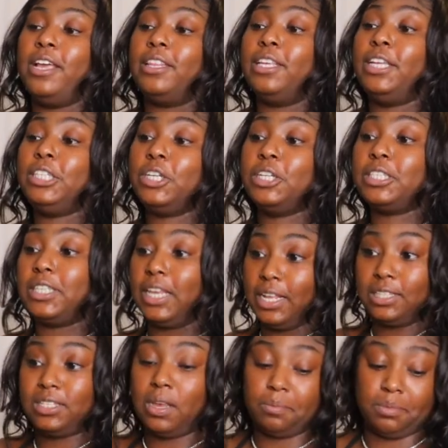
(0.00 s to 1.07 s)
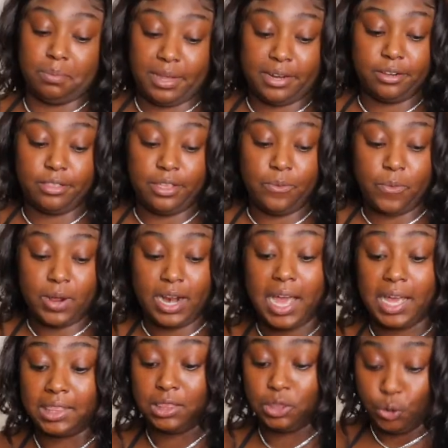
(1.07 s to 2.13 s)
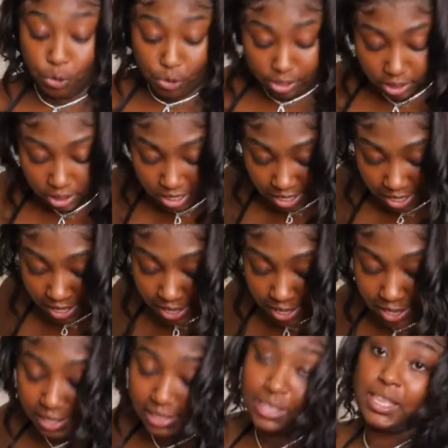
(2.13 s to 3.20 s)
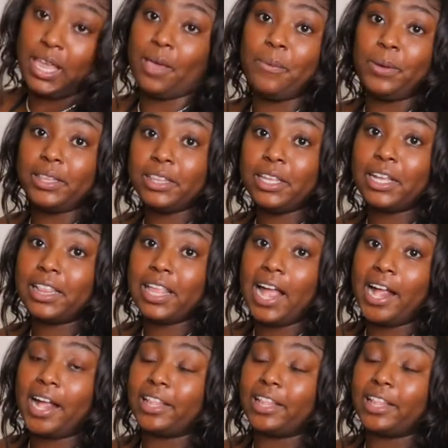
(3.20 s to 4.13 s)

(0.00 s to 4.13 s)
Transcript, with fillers: These are 10 times better than what I thought they would look like.